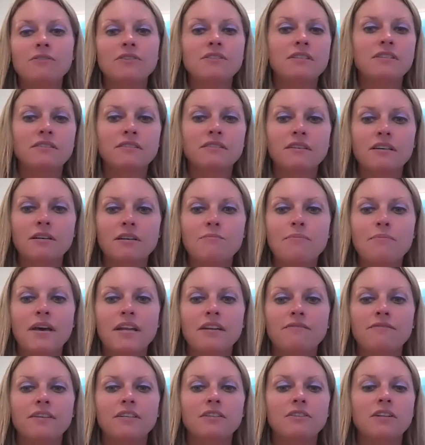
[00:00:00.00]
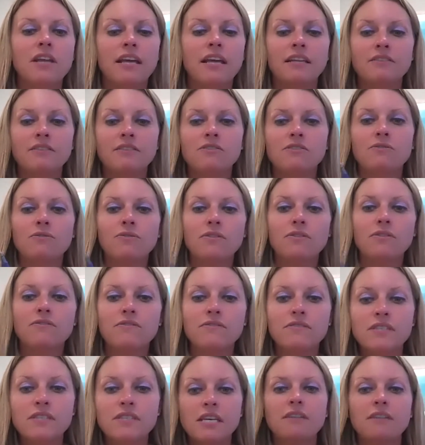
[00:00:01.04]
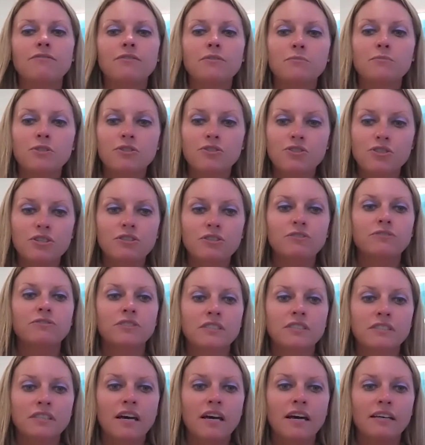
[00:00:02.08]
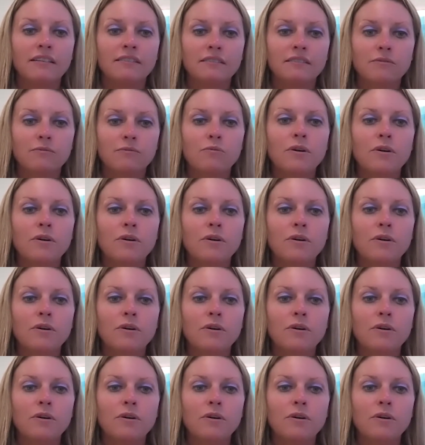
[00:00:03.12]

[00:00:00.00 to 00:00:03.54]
is this going to benefit? And so see it from your children's eyes.